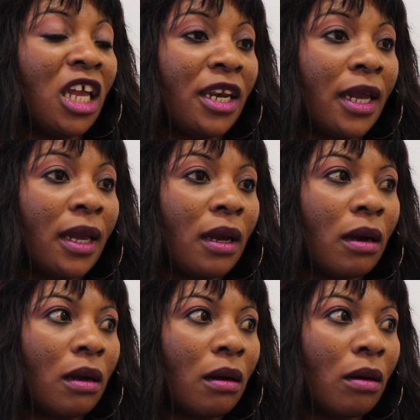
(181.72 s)
in the
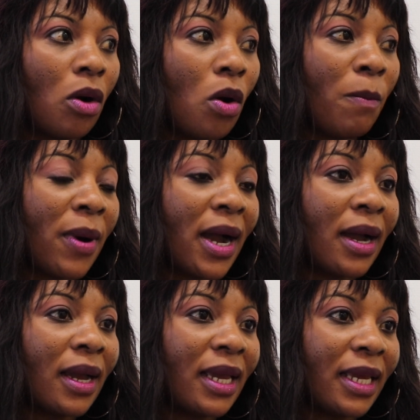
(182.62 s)

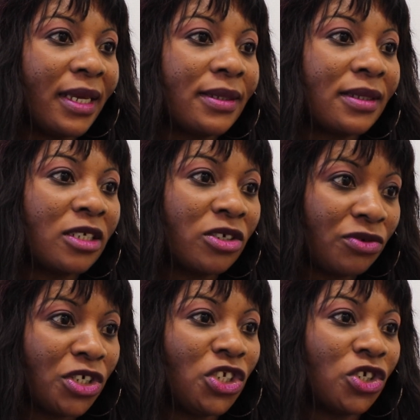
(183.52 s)
upper east
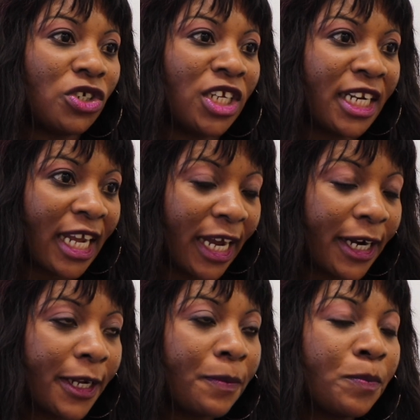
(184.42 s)
region in
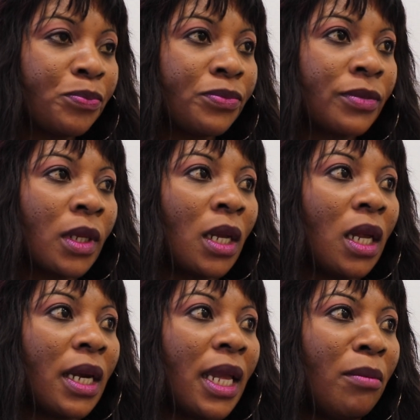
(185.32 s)
Ghana.
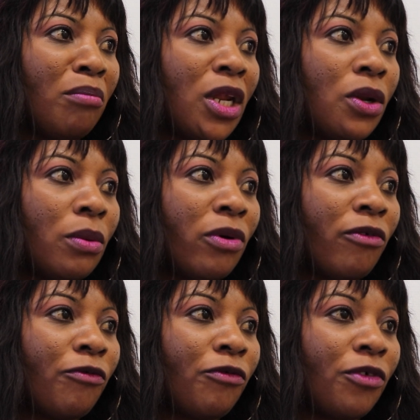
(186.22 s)
They are made up
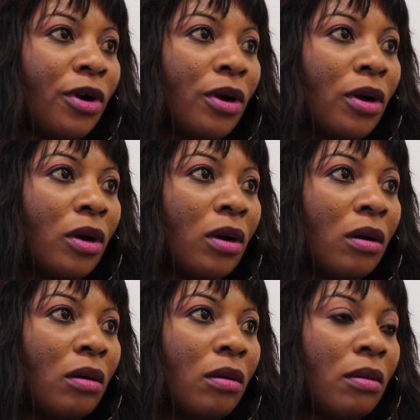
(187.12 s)
of
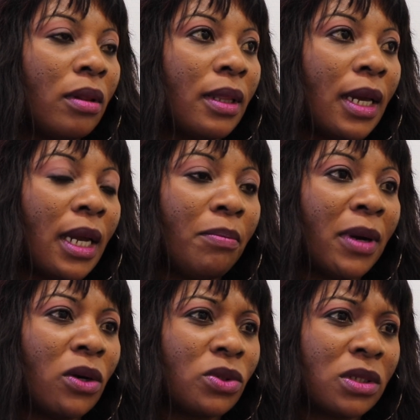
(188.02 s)

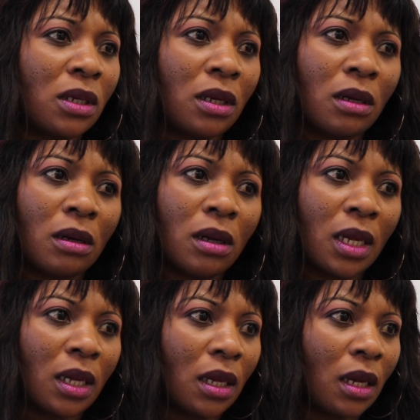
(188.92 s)
about
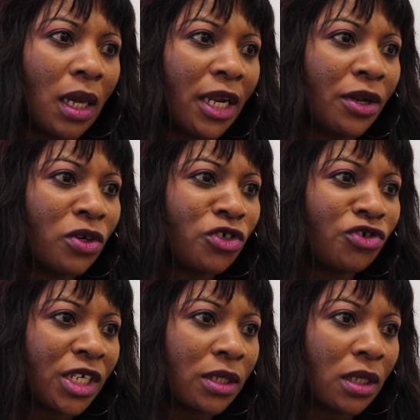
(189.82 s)

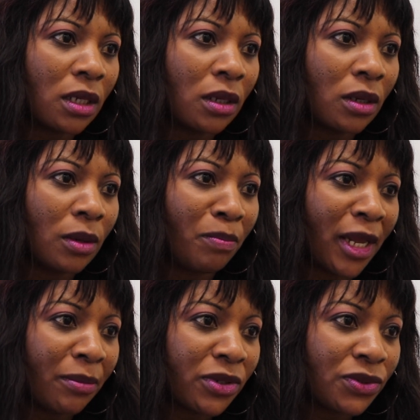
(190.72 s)
800
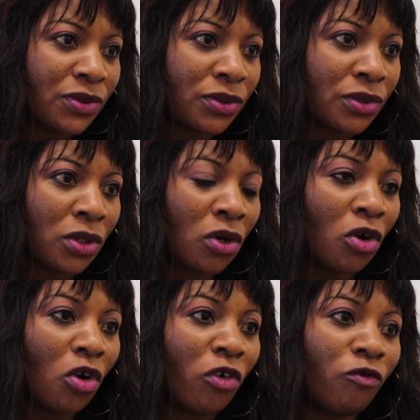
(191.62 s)
members,
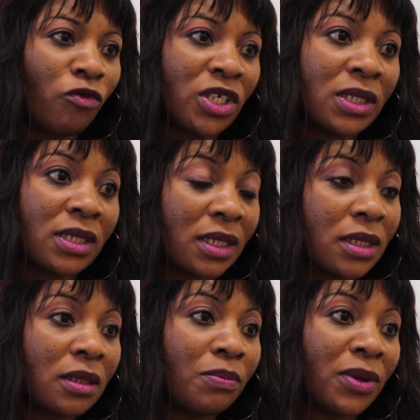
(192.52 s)
of which
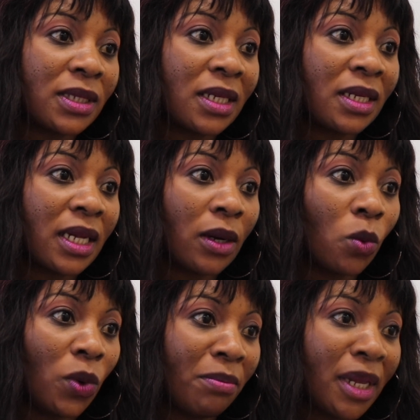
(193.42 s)
60% are
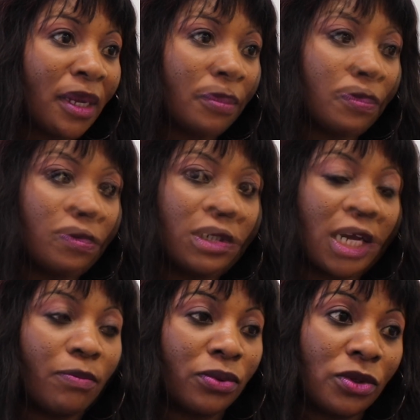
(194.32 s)
women. So
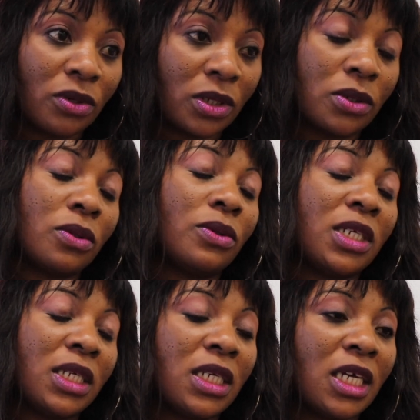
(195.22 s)
their product is
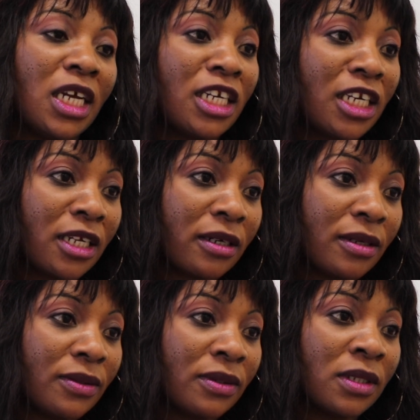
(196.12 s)
already here in the
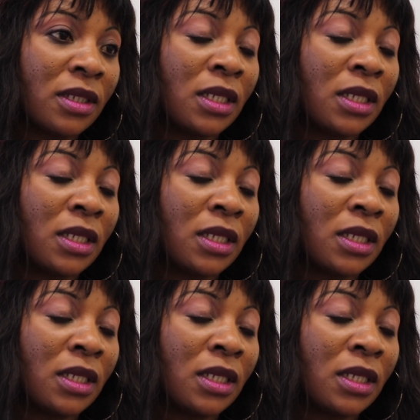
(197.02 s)
Netherlands,